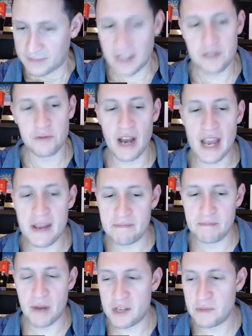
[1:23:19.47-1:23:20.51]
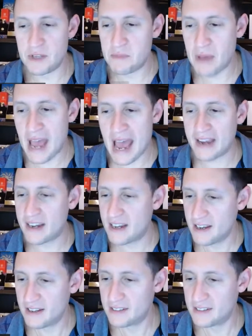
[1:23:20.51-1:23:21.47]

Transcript: That's right. Bosman's back.